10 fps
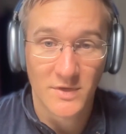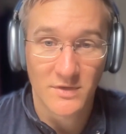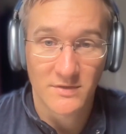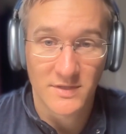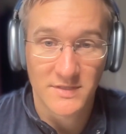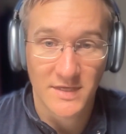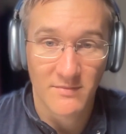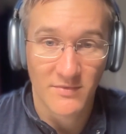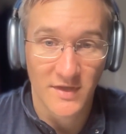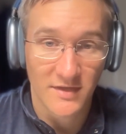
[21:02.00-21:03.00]
work on the
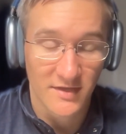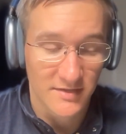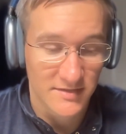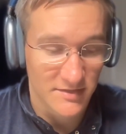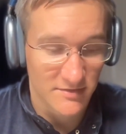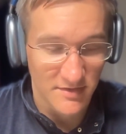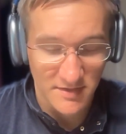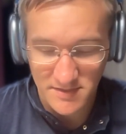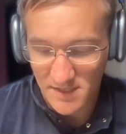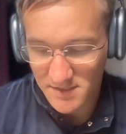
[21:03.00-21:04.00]
same thing. And so
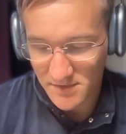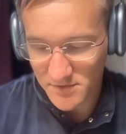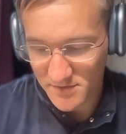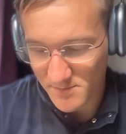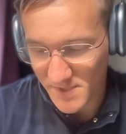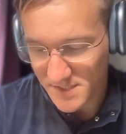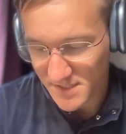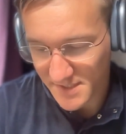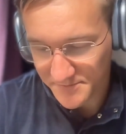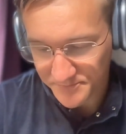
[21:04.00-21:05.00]
it started out on a
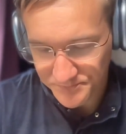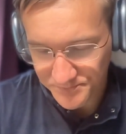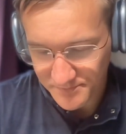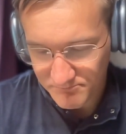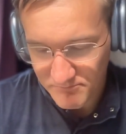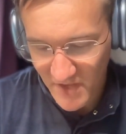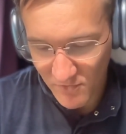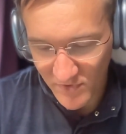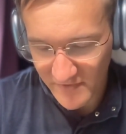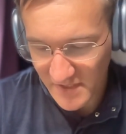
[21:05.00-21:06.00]
Monday
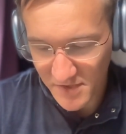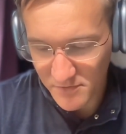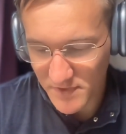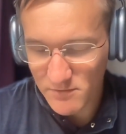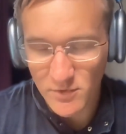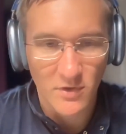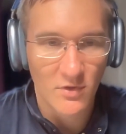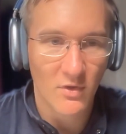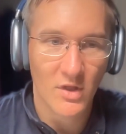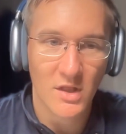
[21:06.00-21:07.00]
with a quick one
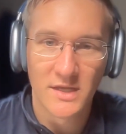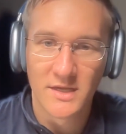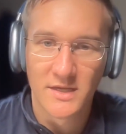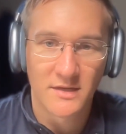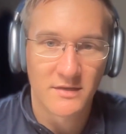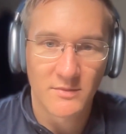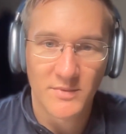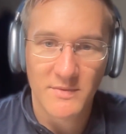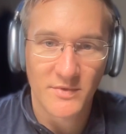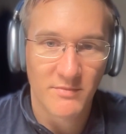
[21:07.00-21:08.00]
call.
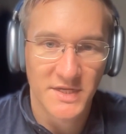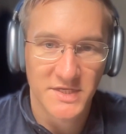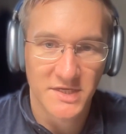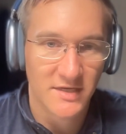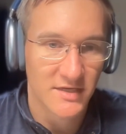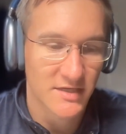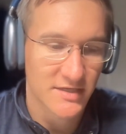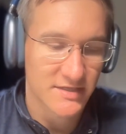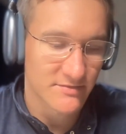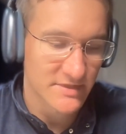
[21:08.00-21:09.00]
People were pitching their
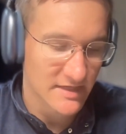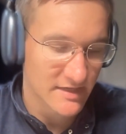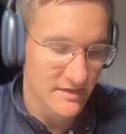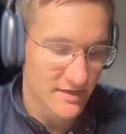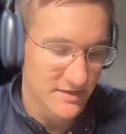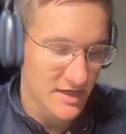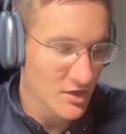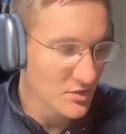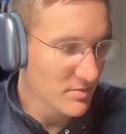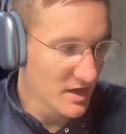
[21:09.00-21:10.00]
ideas, and it was like, guys,
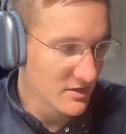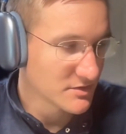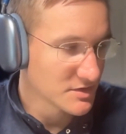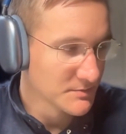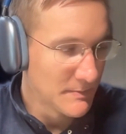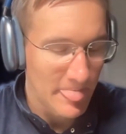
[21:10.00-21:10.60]
how about